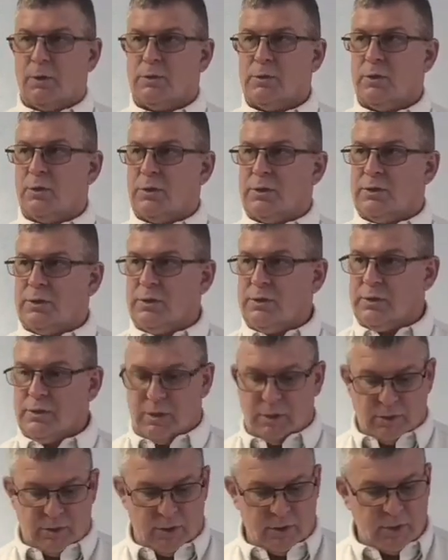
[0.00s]
So this
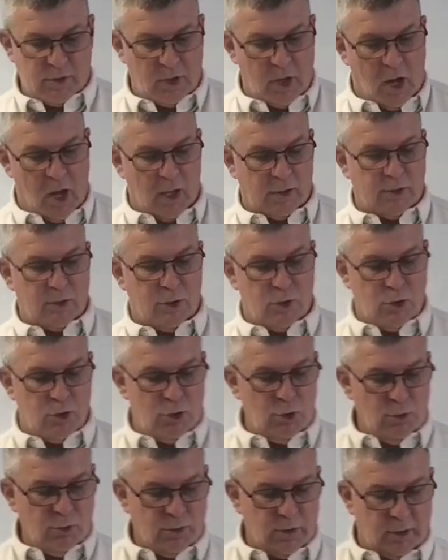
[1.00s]
is God's
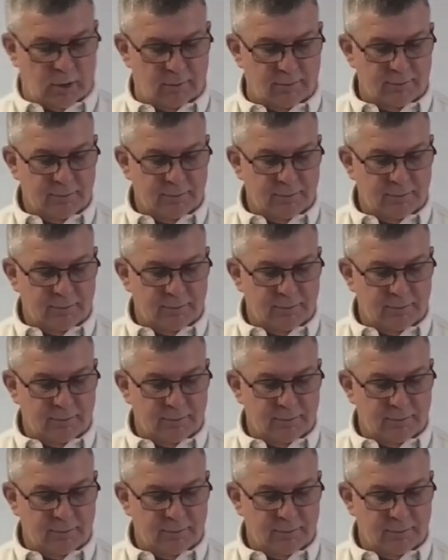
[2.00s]
choosing.